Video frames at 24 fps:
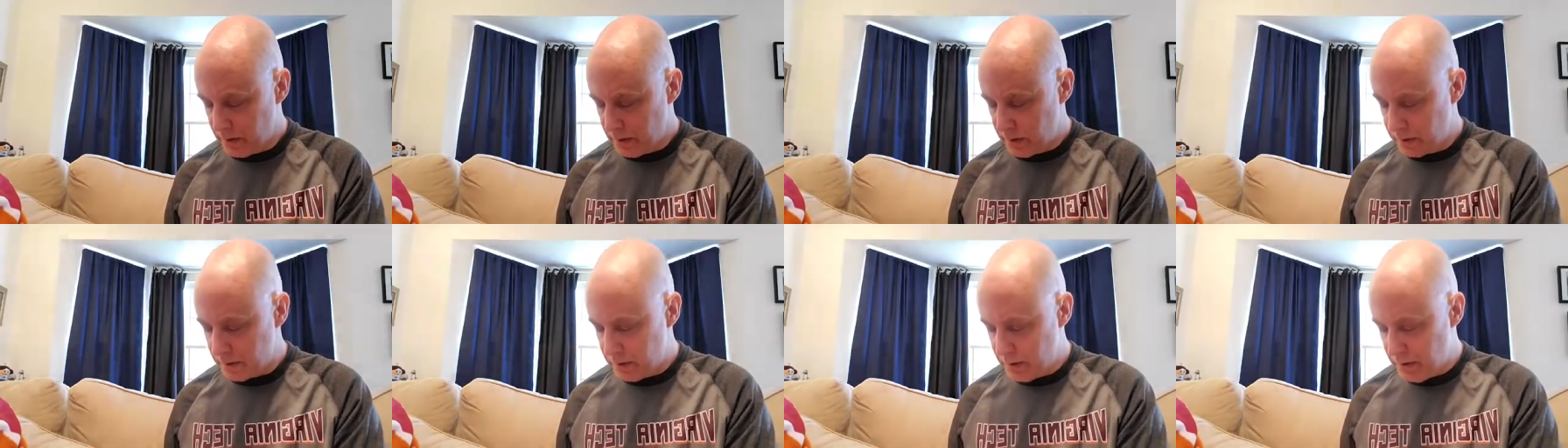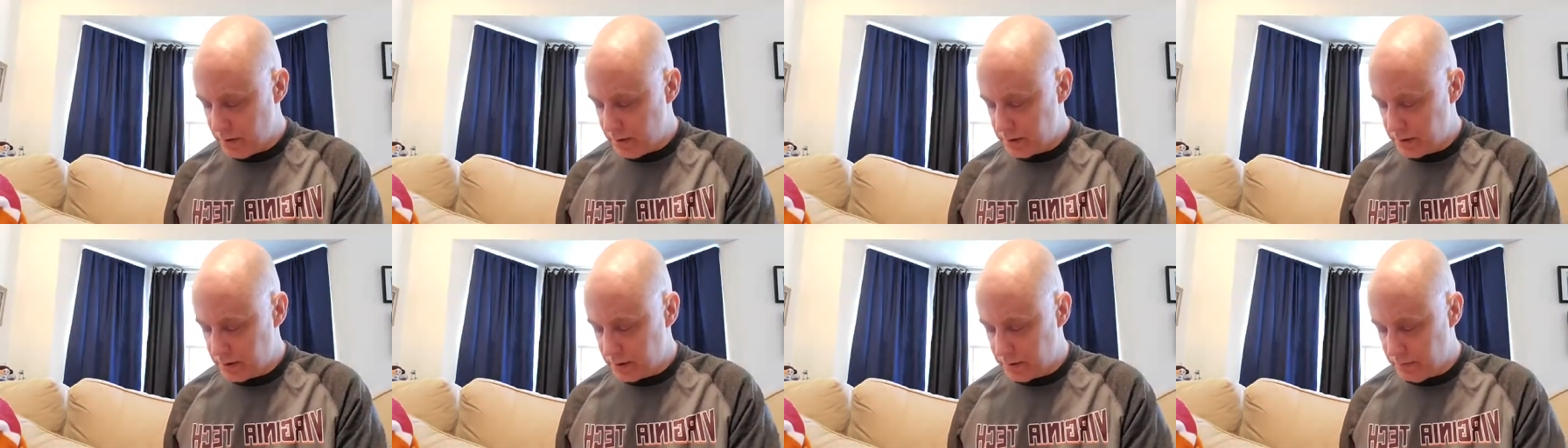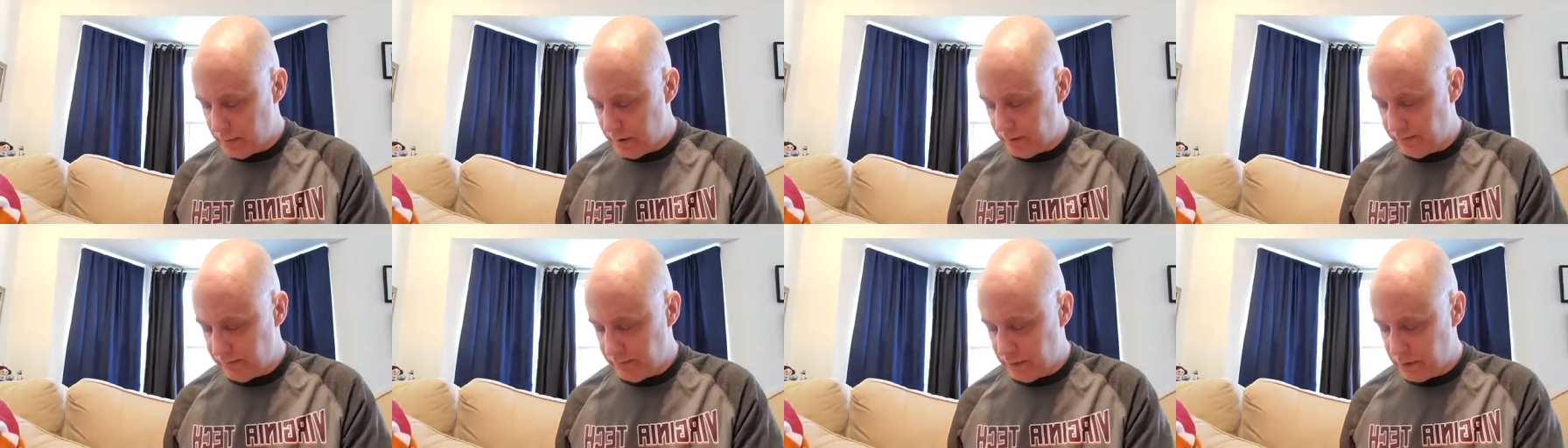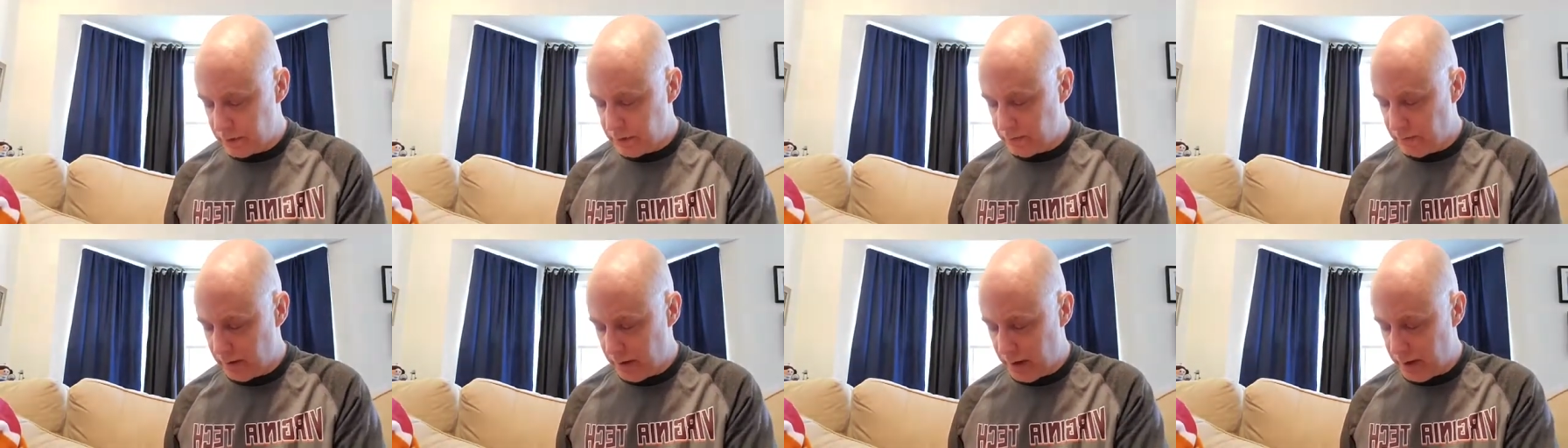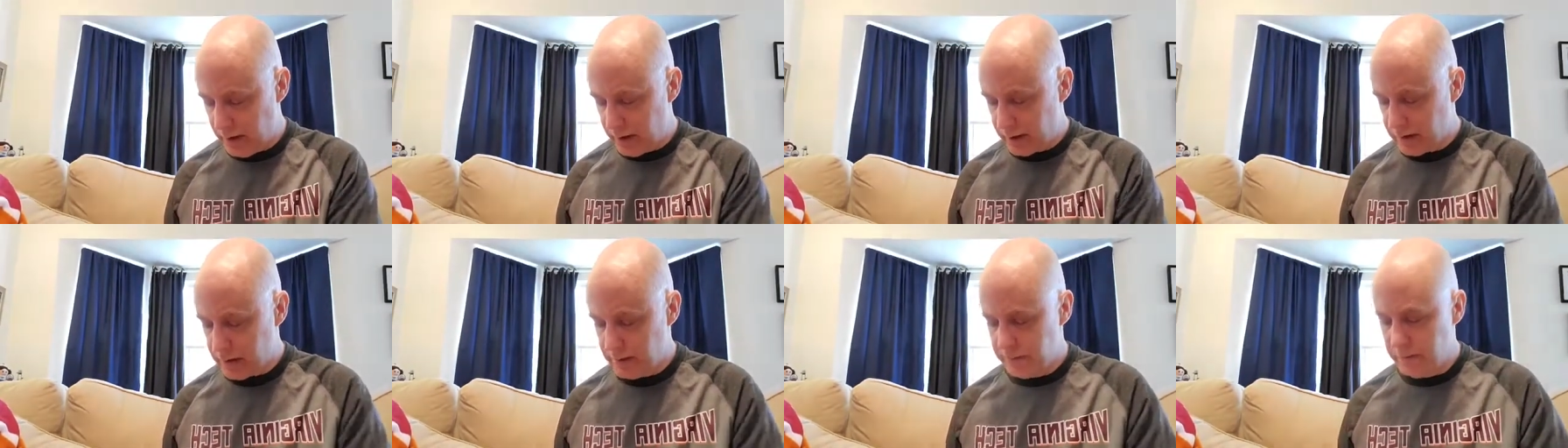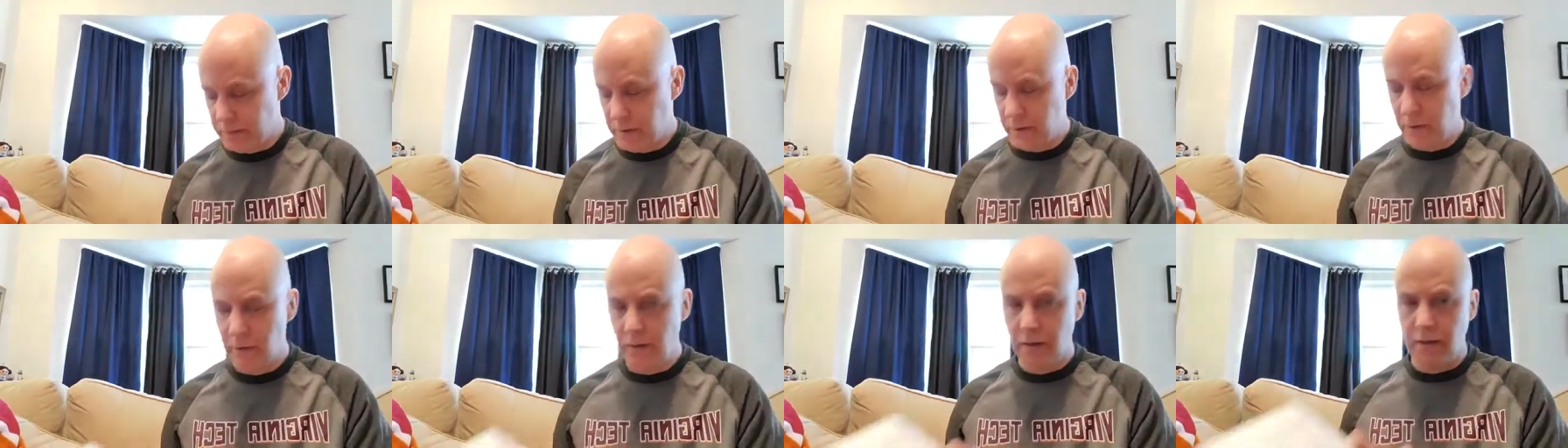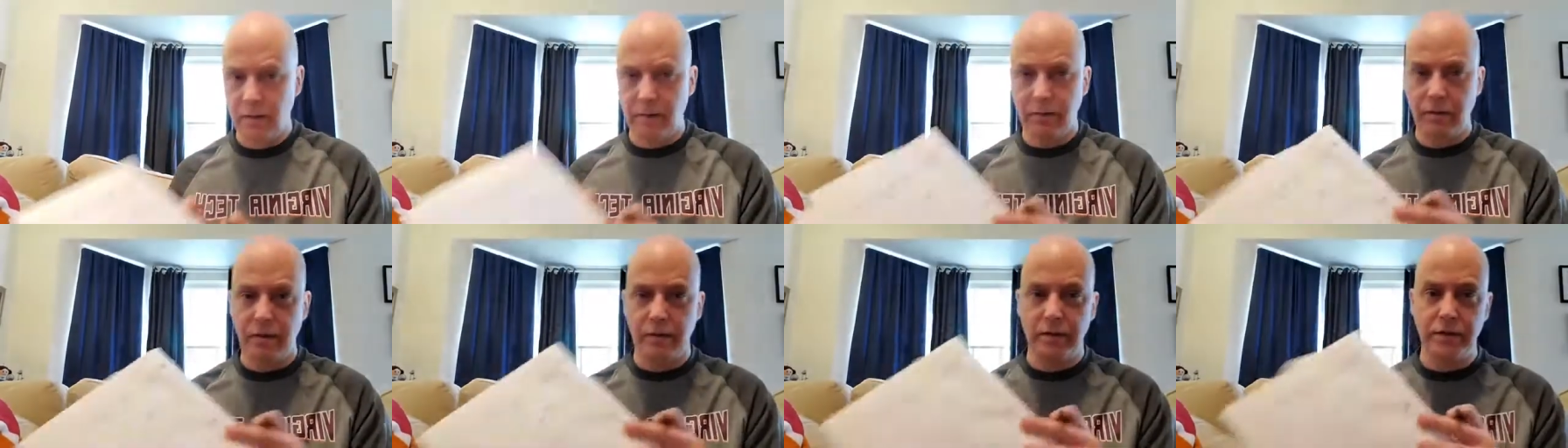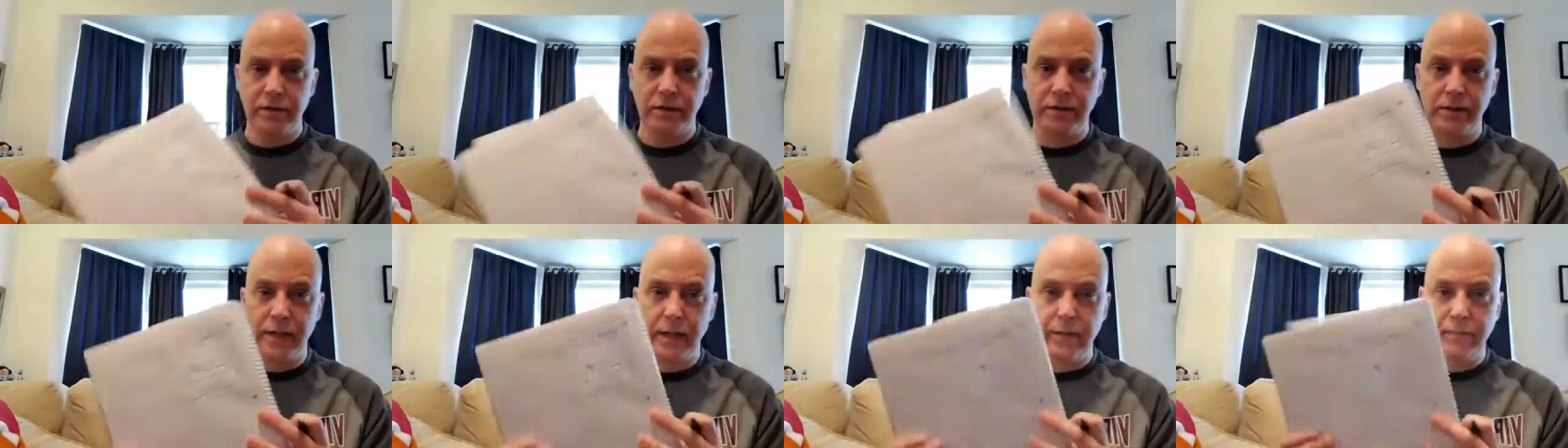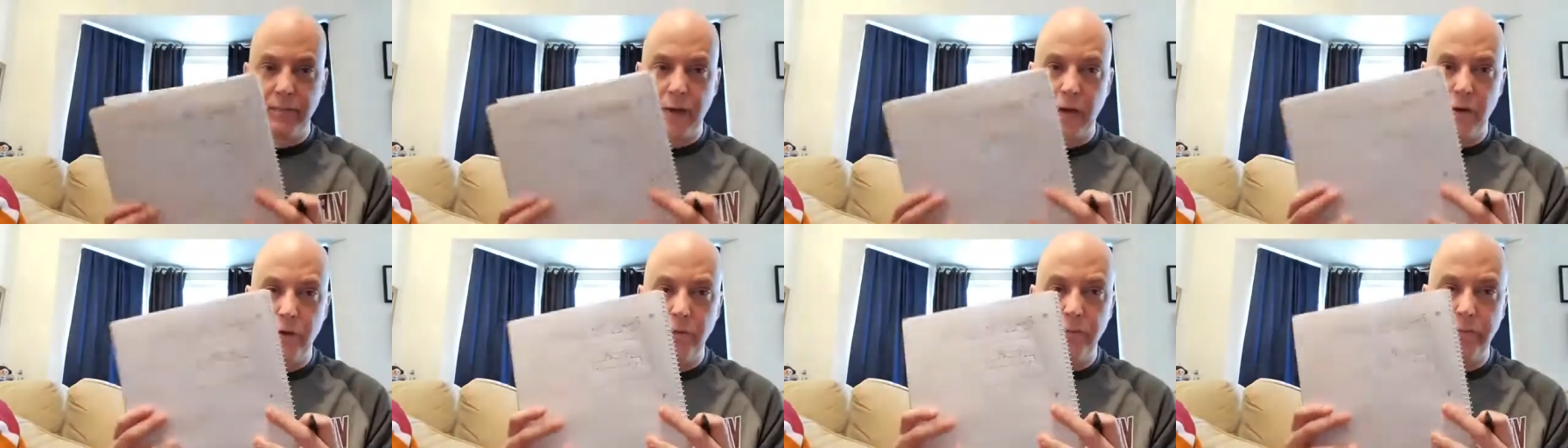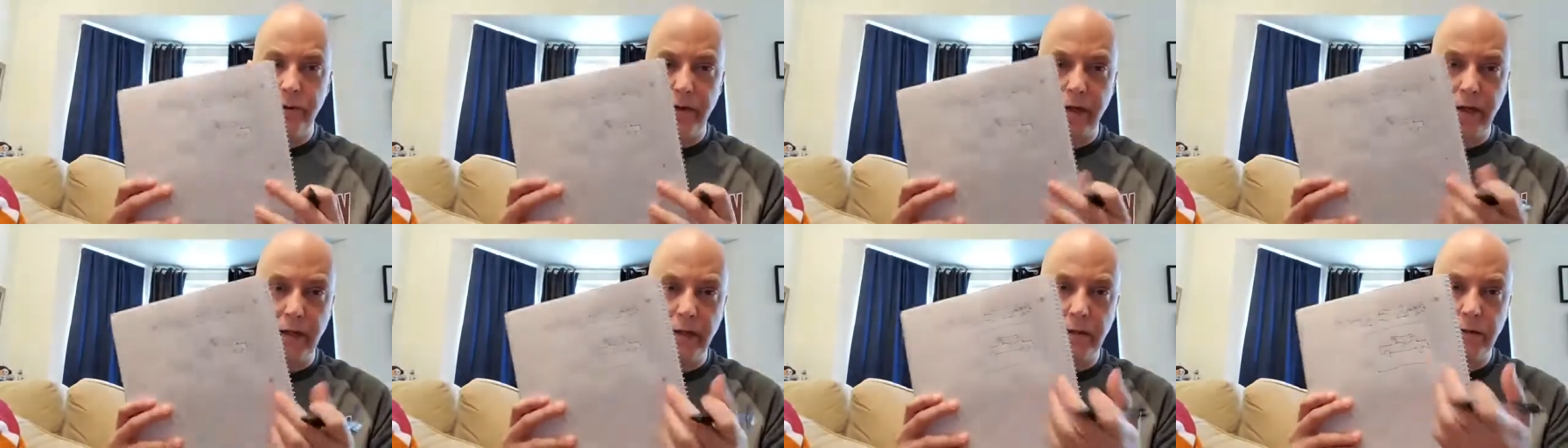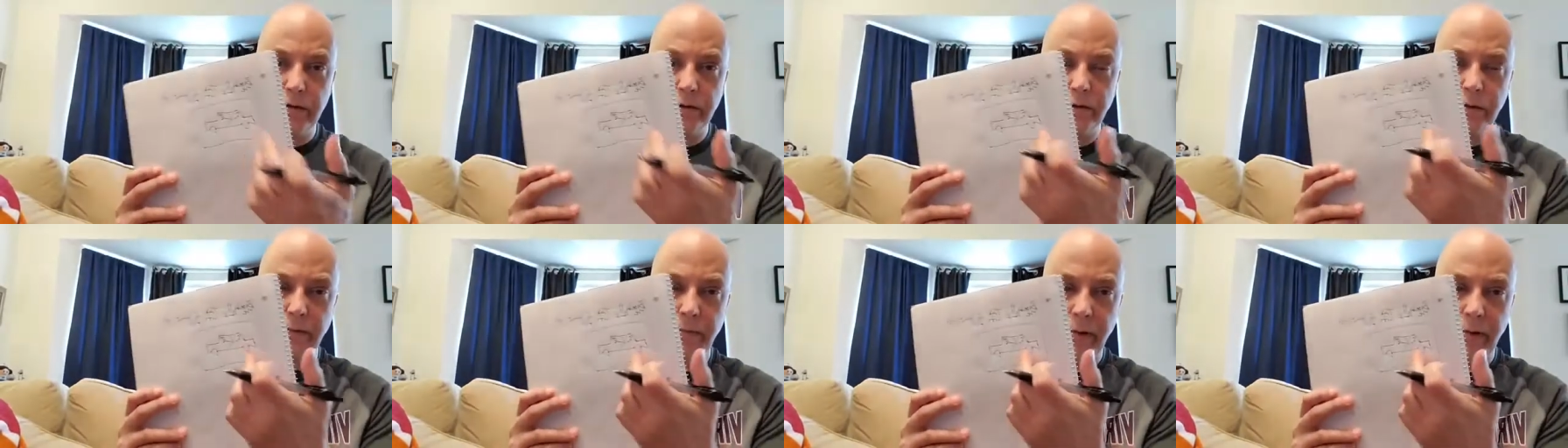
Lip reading: So this is my first block. This is like my opening to